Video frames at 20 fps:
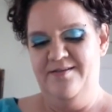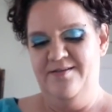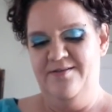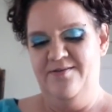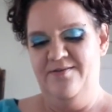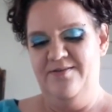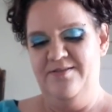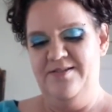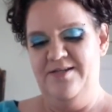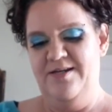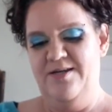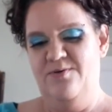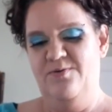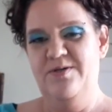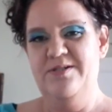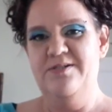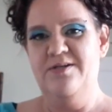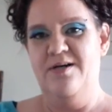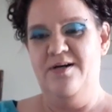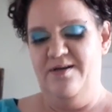I'll tell you, one
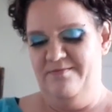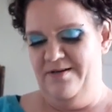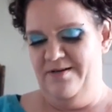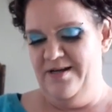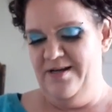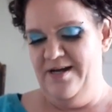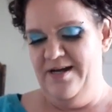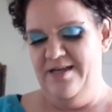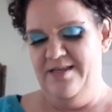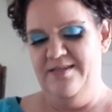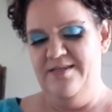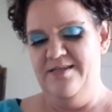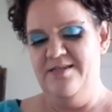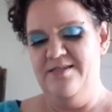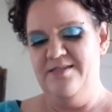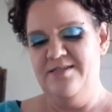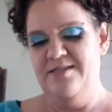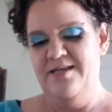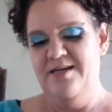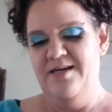time I got in
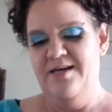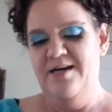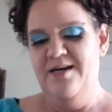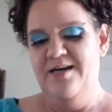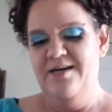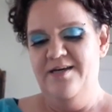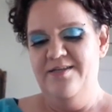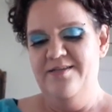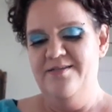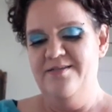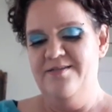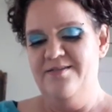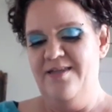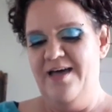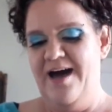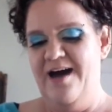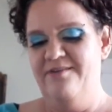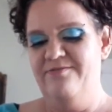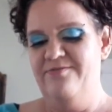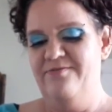this
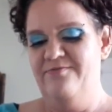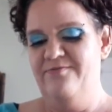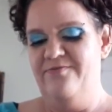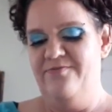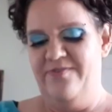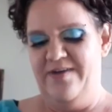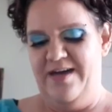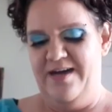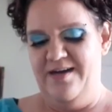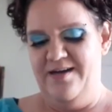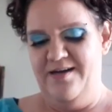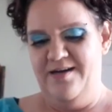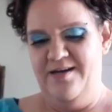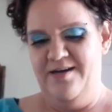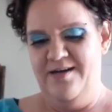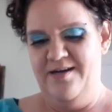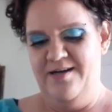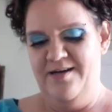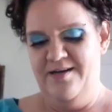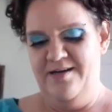laughing fit.
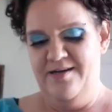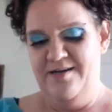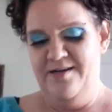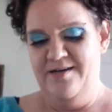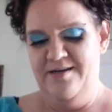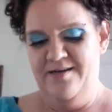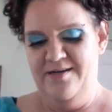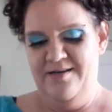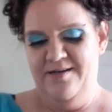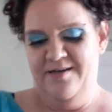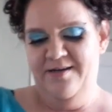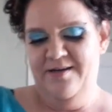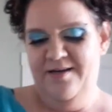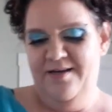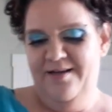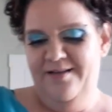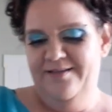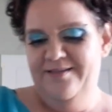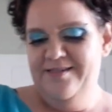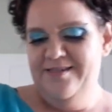
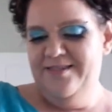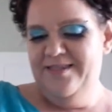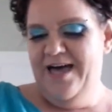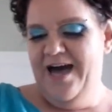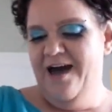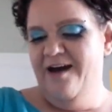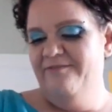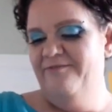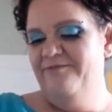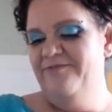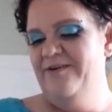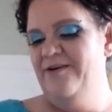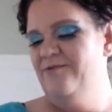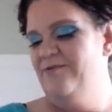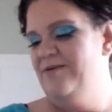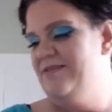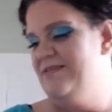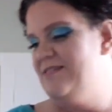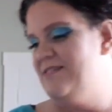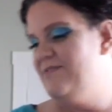This laughing fit with
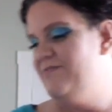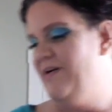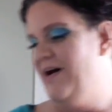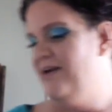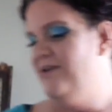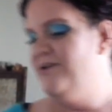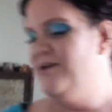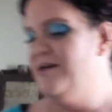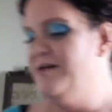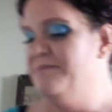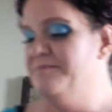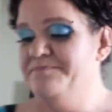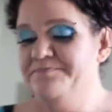this feller.